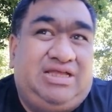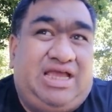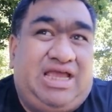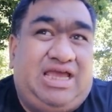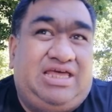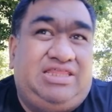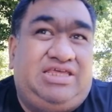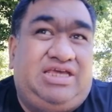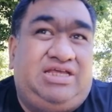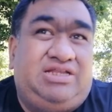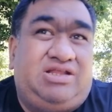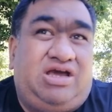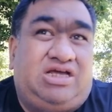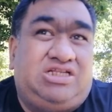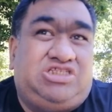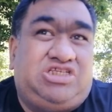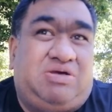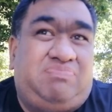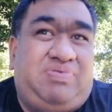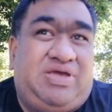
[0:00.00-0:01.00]
And then
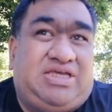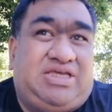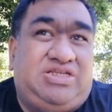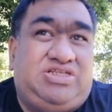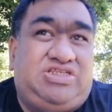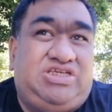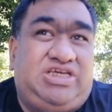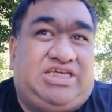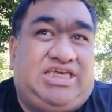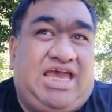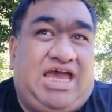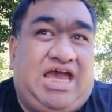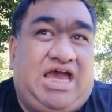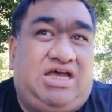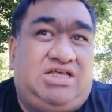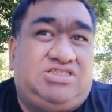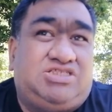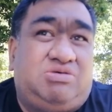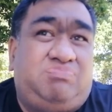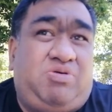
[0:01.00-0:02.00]
I'd jump back into your
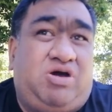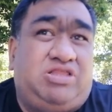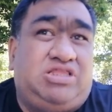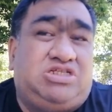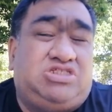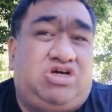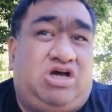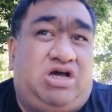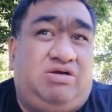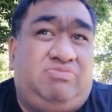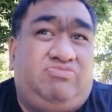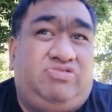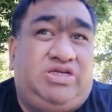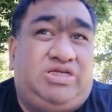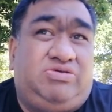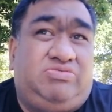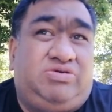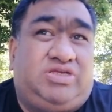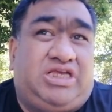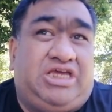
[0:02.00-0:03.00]
car. So by the time
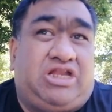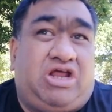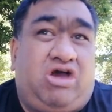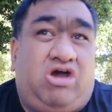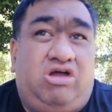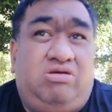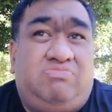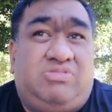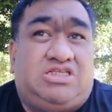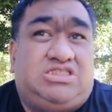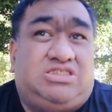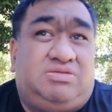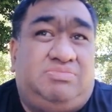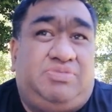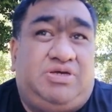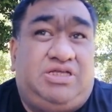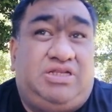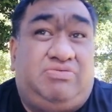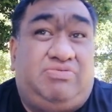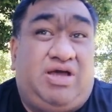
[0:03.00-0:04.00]
we get home, must have
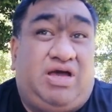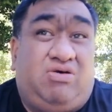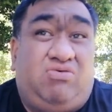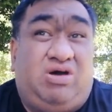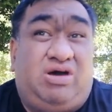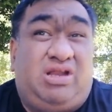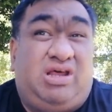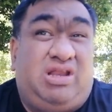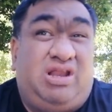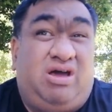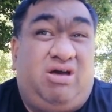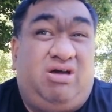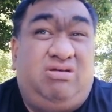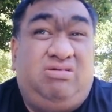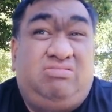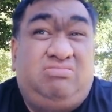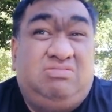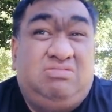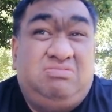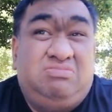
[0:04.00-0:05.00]
been about,
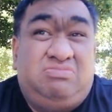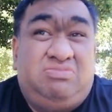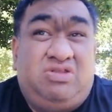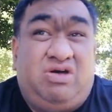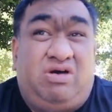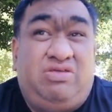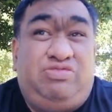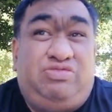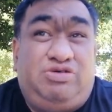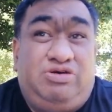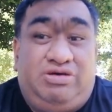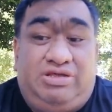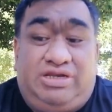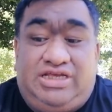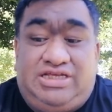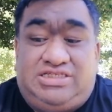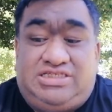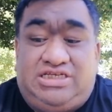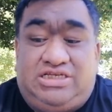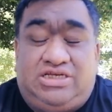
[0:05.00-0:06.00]

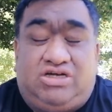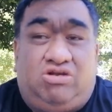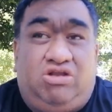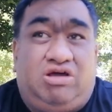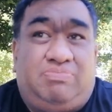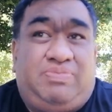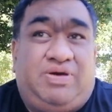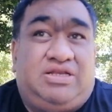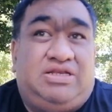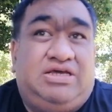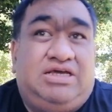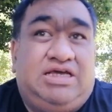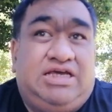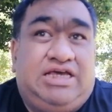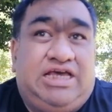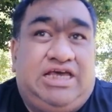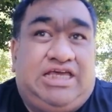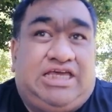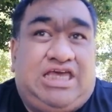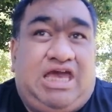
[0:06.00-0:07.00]
9:30, 10 o'clock. But
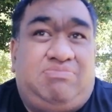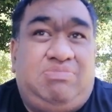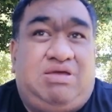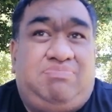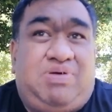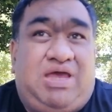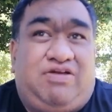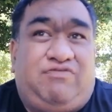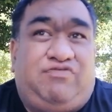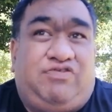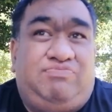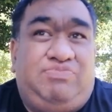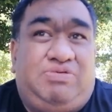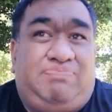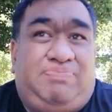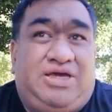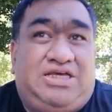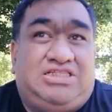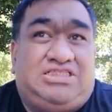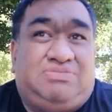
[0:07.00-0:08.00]
coming back from
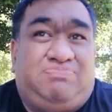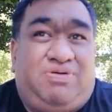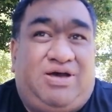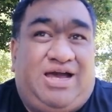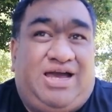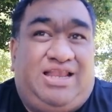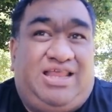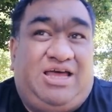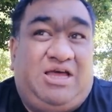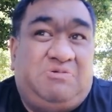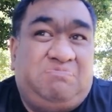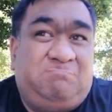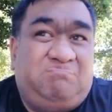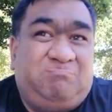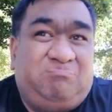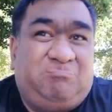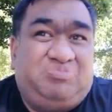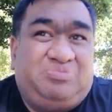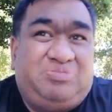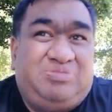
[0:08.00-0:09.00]
the pizza parlour,
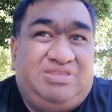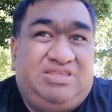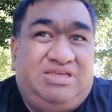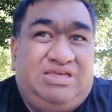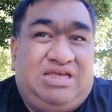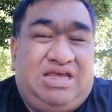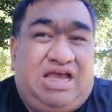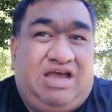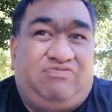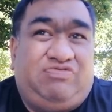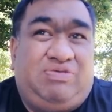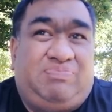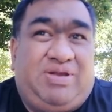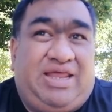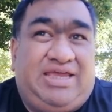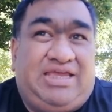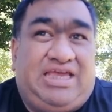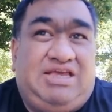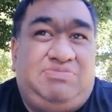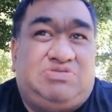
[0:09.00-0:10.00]
after
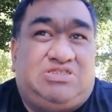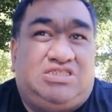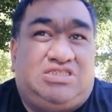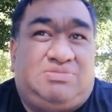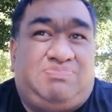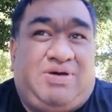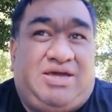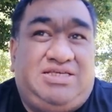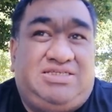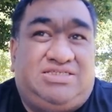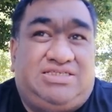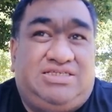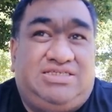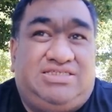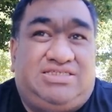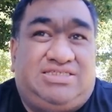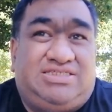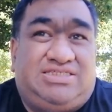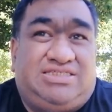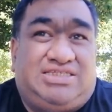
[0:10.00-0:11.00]
playing heaps of Spaceys and